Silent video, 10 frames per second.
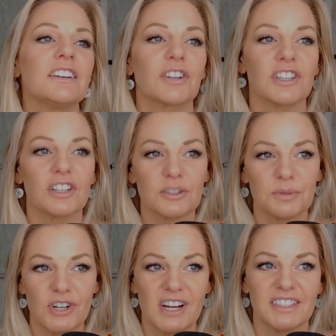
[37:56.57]
For years,
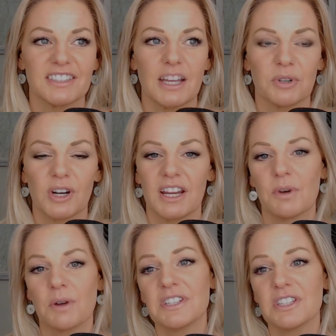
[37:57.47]
we tried to
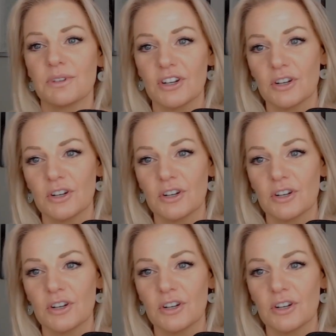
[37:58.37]
separate what we do with the